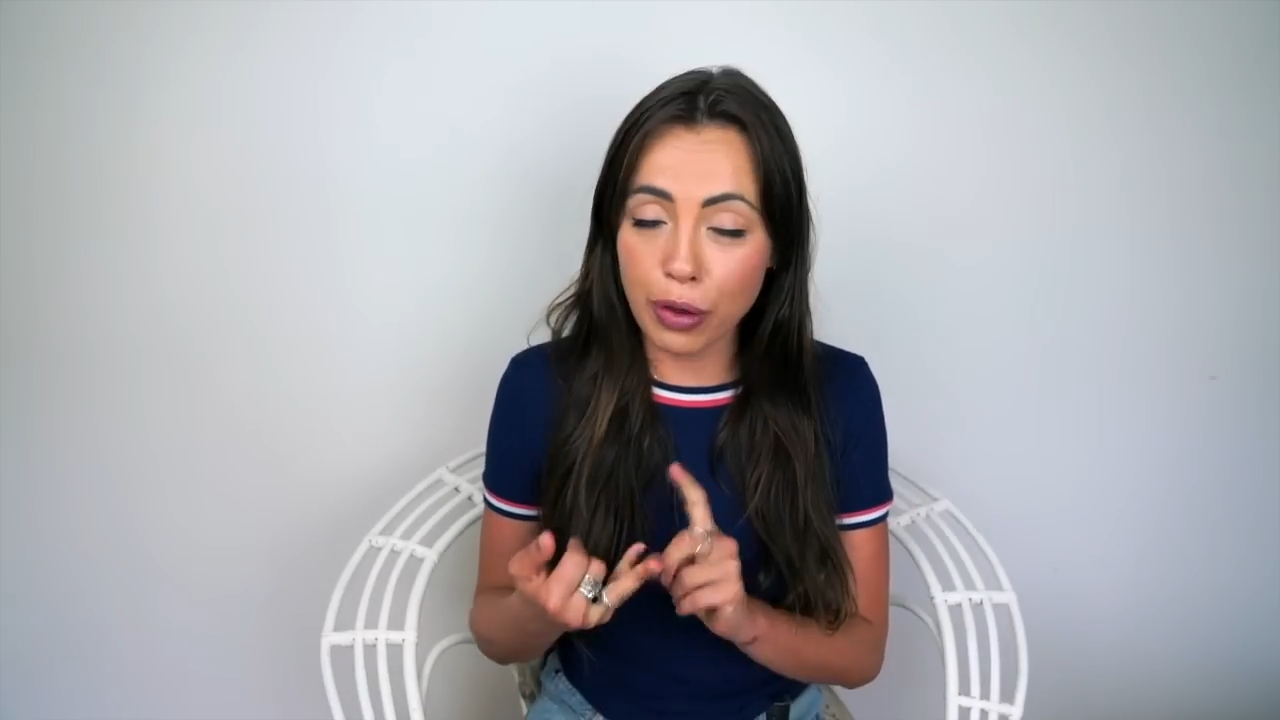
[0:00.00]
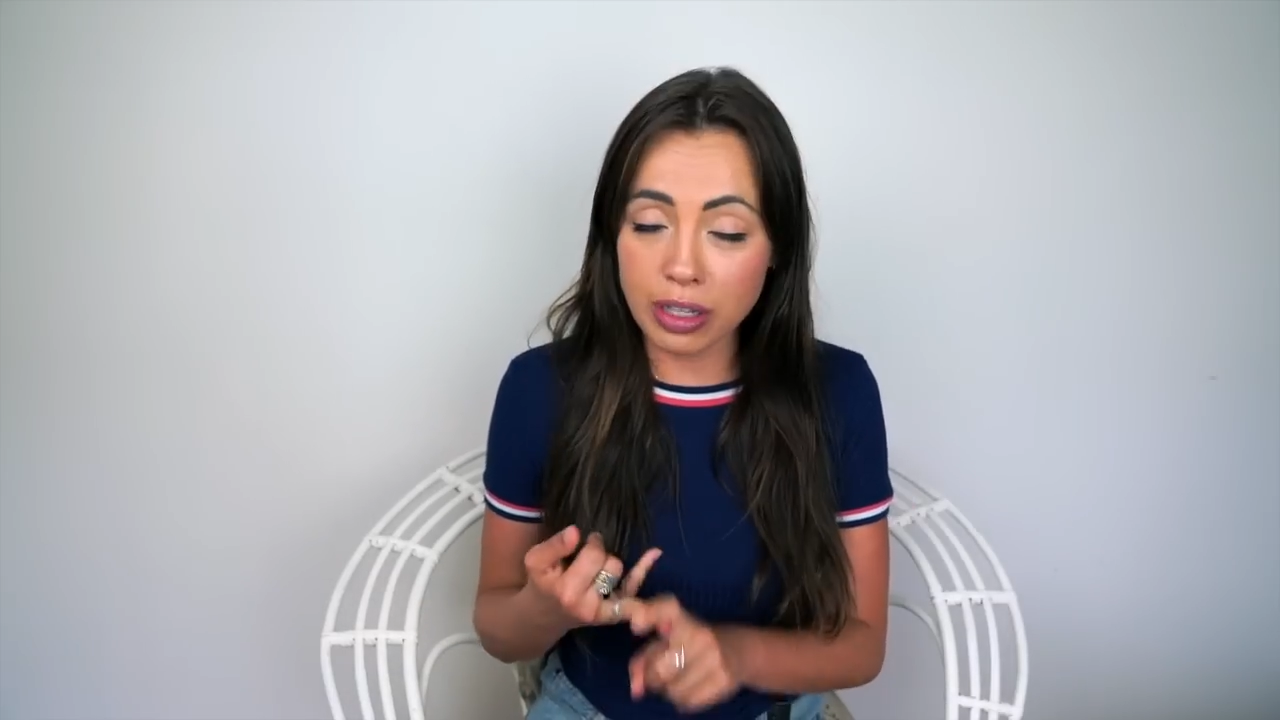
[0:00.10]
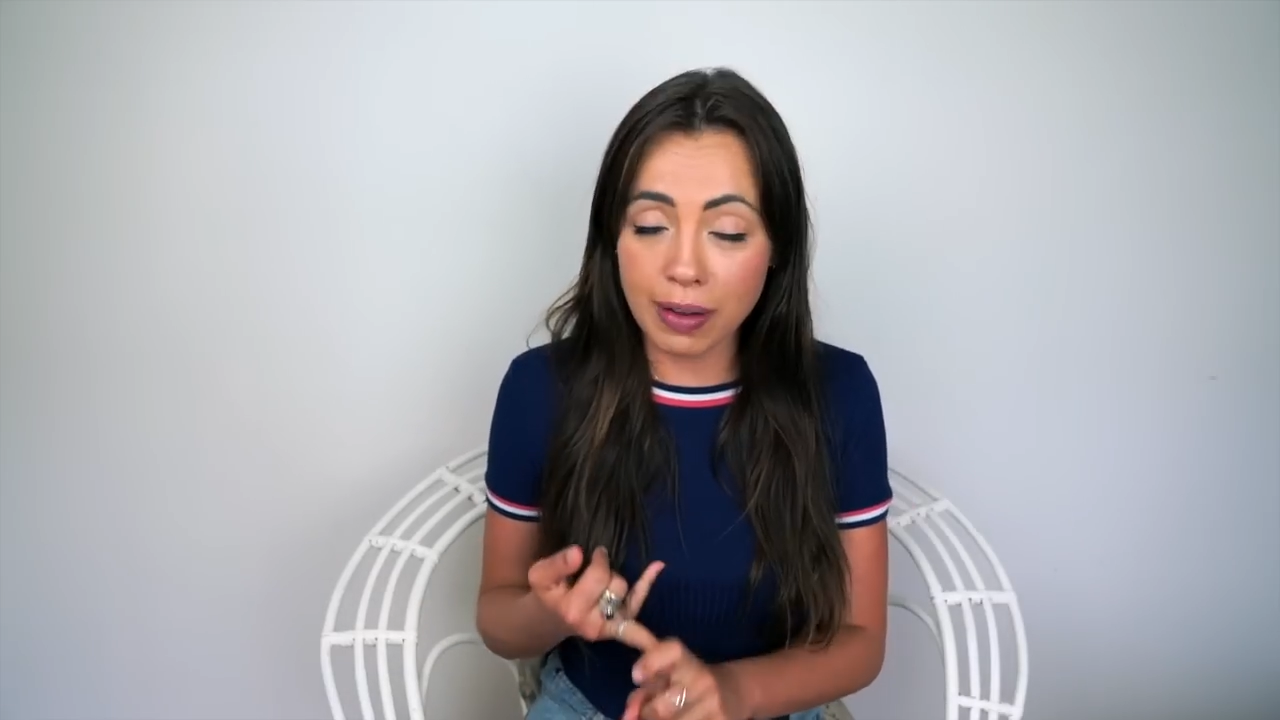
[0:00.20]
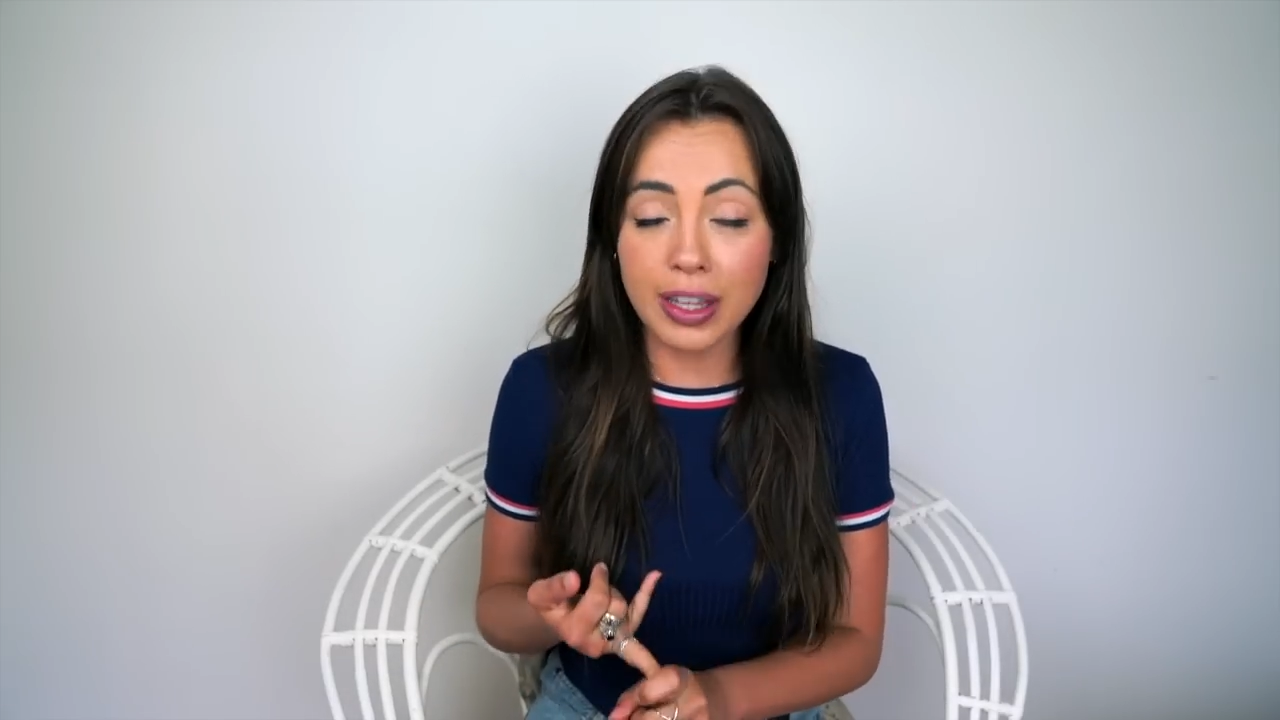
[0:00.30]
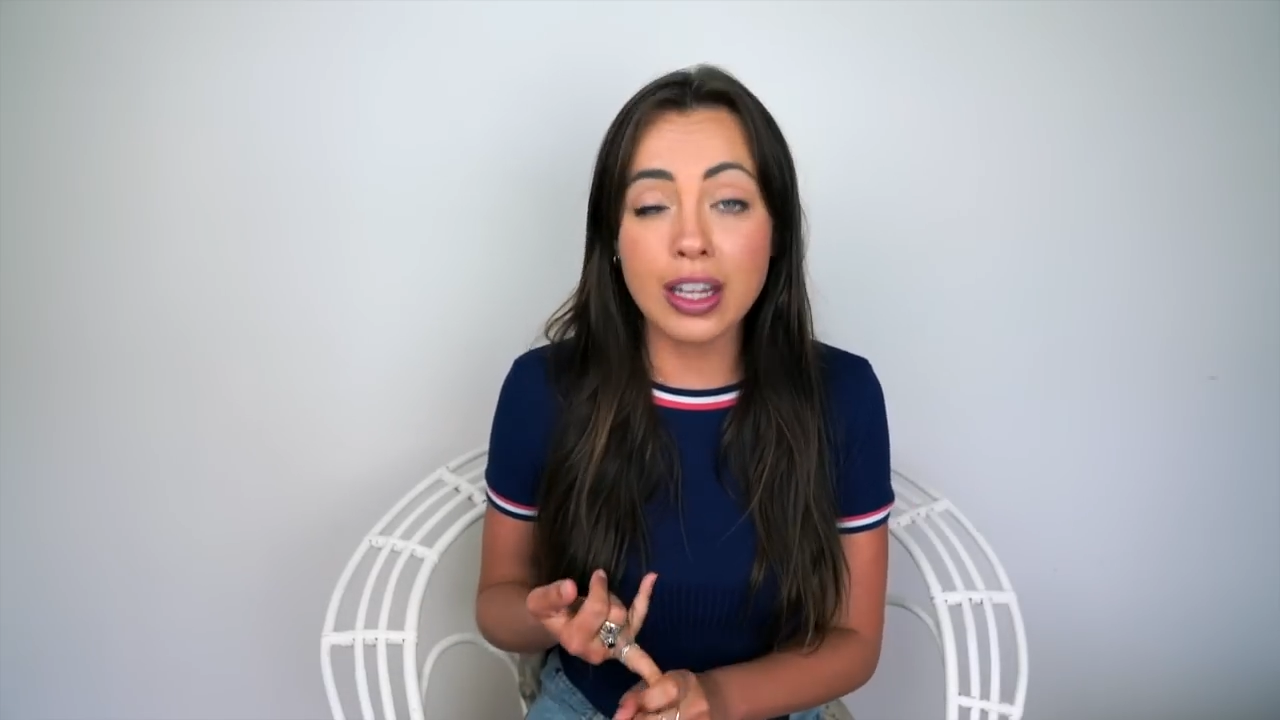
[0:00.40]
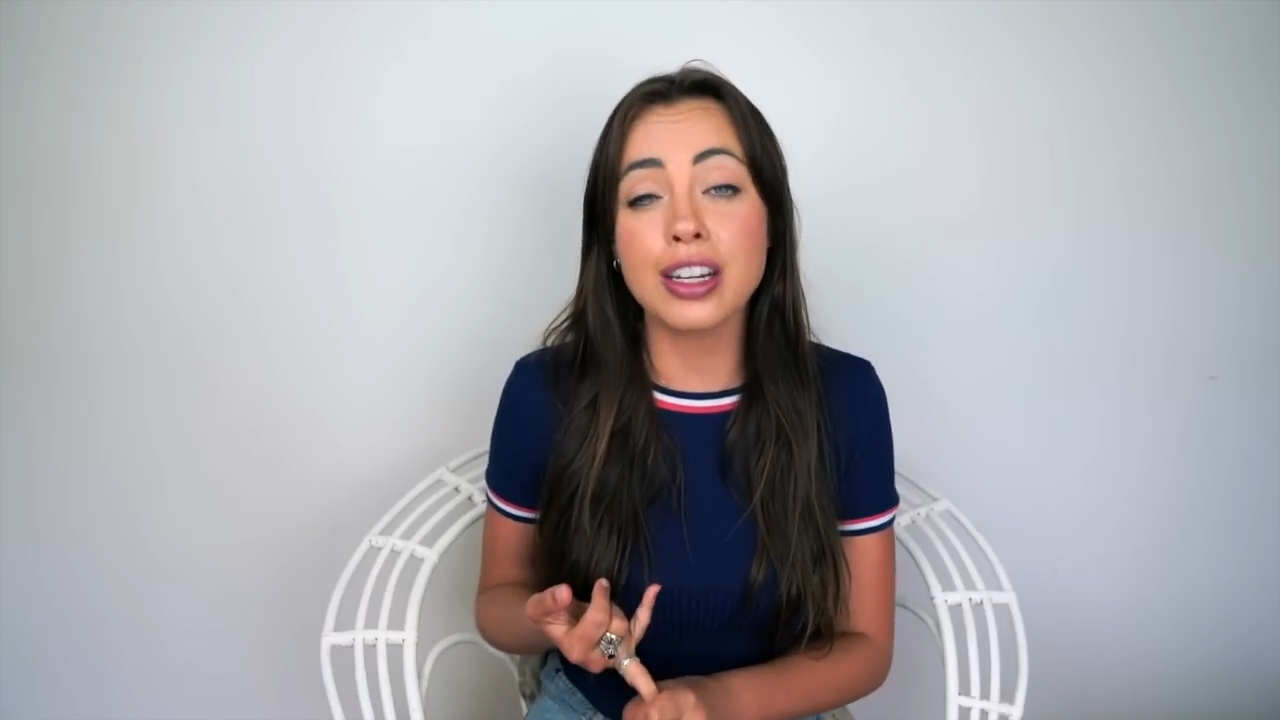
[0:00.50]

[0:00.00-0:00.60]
First, having the